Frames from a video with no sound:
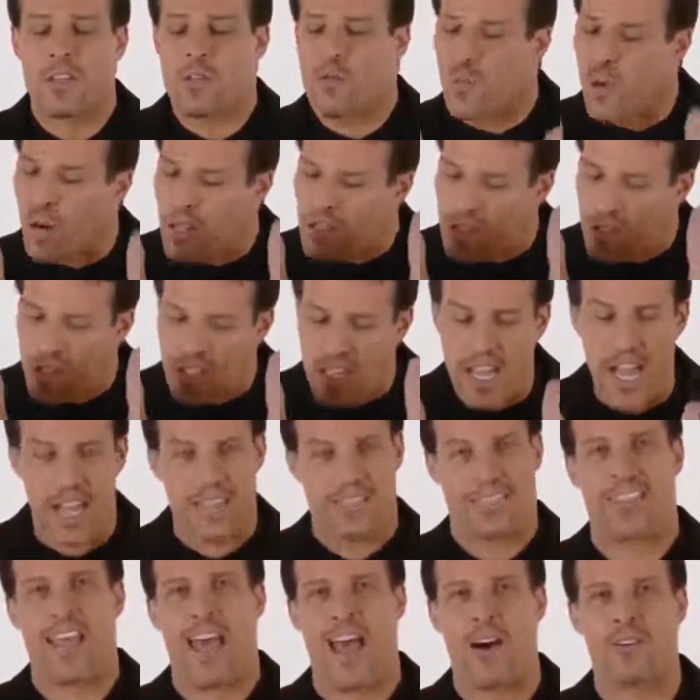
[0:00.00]
They work their
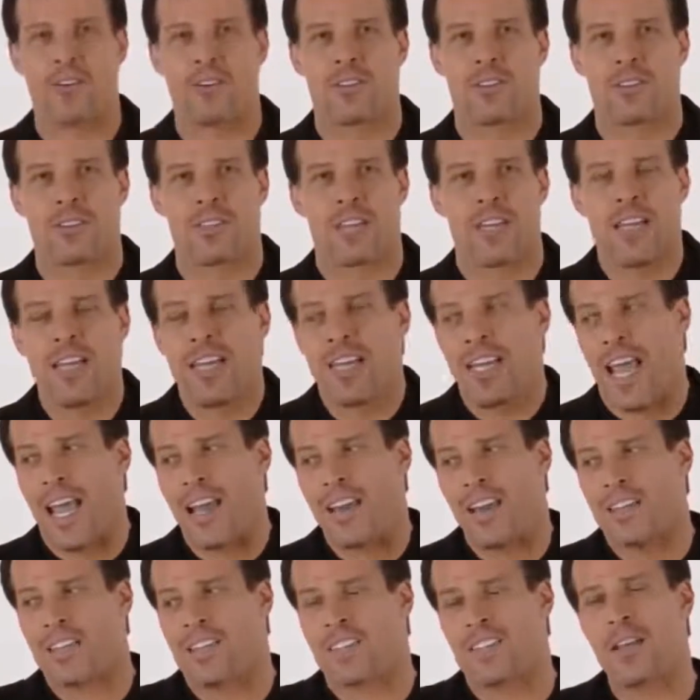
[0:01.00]
guts out.
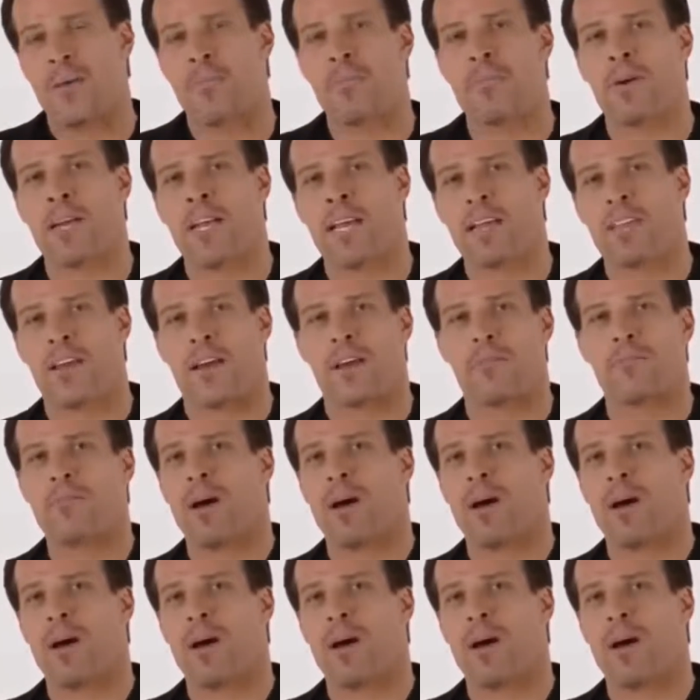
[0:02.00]
And then somebody,